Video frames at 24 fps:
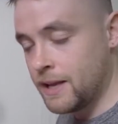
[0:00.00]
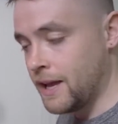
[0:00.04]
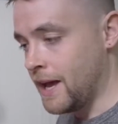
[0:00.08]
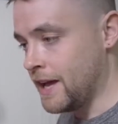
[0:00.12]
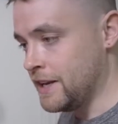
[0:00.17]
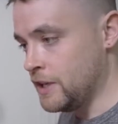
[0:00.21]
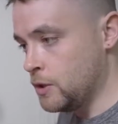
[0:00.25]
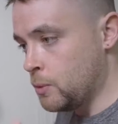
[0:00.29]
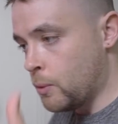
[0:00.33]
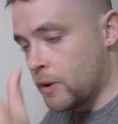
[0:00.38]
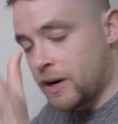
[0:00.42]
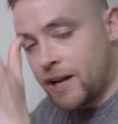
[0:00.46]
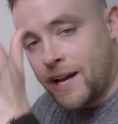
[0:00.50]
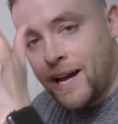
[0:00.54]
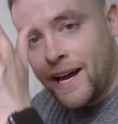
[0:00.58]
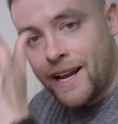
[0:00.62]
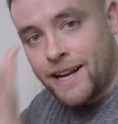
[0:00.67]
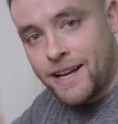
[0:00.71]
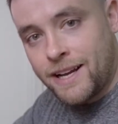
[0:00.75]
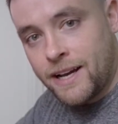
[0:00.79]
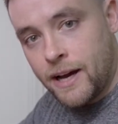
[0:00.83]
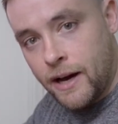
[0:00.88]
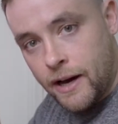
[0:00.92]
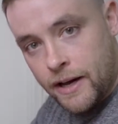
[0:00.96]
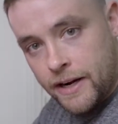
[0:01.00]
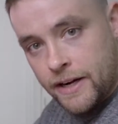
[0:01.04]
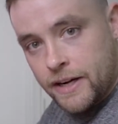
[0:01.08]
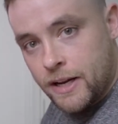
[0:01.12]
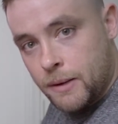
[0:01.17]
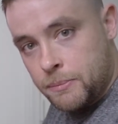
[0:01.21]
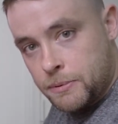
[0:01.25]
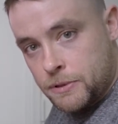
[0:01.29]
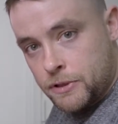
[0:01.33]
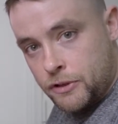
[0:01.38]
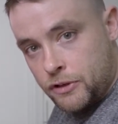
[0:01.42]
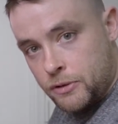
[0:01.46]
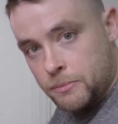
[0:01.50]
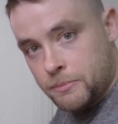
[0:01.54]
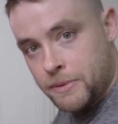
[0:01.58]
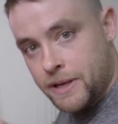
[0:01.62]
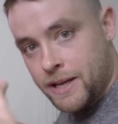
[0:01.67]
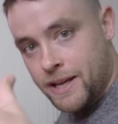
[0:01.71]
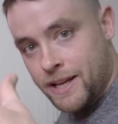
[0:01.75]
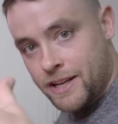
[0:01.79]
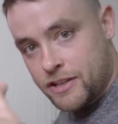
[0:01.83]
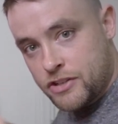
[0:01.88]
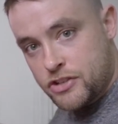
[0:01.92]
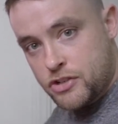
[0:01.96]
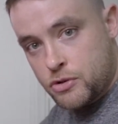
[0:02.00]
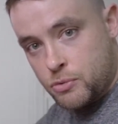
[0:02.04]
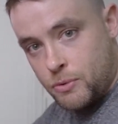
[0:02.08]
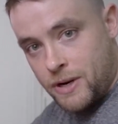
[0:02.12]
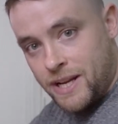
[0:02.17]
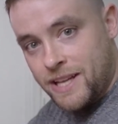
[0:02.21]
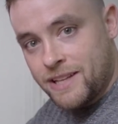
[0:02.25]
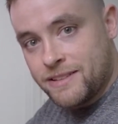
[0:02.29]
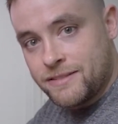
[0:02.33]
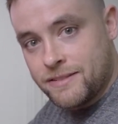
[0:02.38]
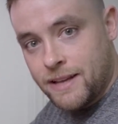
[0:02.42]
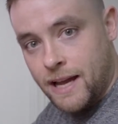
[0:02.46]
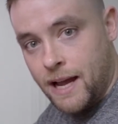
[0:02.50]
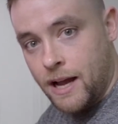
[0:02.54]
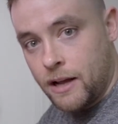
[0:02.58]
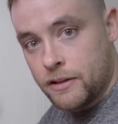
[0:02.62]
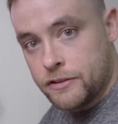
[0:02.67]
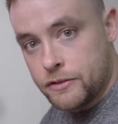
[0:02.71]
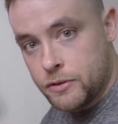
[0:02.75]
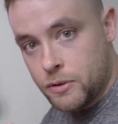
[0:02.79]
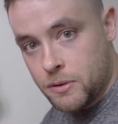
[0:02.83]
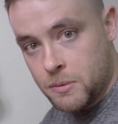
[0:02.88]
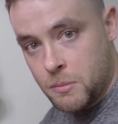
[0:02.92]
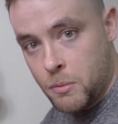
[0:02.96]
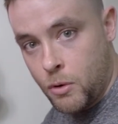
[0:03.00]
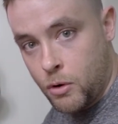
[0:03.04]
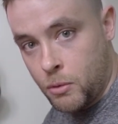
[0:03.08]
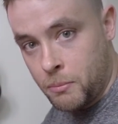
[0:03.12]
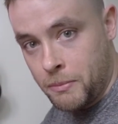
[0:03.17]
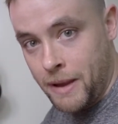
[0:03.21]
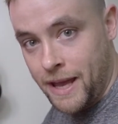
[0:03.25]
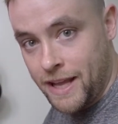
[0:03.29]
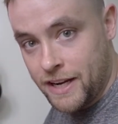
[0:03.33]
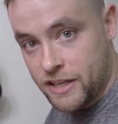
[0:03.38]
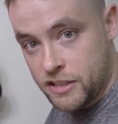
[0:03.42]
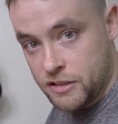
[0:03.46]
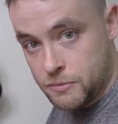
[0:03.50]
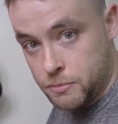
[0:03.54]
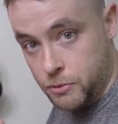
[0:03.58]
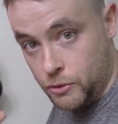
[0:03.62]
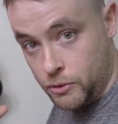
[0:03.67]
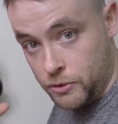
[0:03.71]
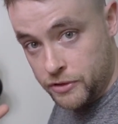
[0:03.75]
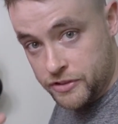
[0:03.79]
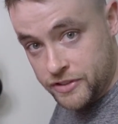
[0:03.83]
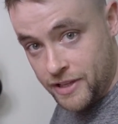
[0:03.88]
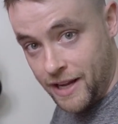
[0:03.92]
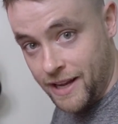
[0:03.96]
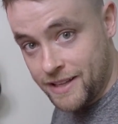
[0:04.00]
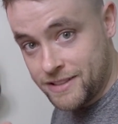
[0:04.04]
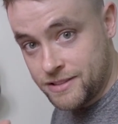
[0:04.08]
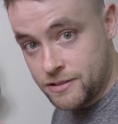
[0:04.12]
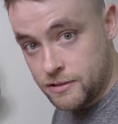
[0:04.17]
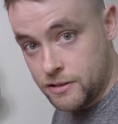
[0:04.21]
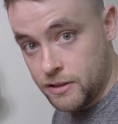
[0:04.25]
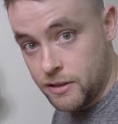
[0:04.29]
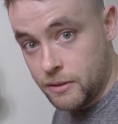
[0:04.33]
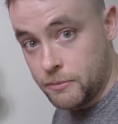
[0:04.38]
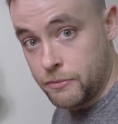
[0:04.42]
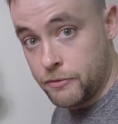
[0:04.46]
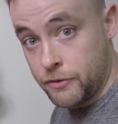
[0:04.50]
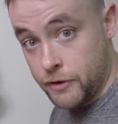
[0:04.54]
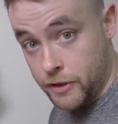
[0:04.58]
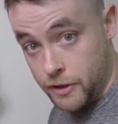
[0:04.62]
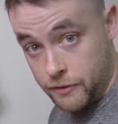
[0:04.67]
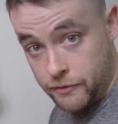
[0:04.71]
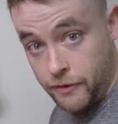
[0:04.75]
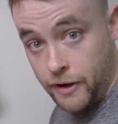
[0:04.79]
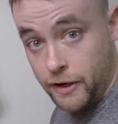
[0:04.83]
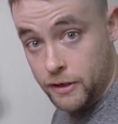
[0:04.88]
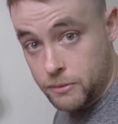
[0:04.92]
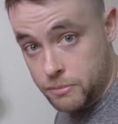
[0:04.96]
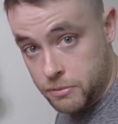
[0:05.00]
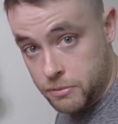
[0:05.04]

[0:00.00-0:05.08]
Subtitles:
and you want to kind of cut it up a little bit and shrink it down to a more manageable size clip for your final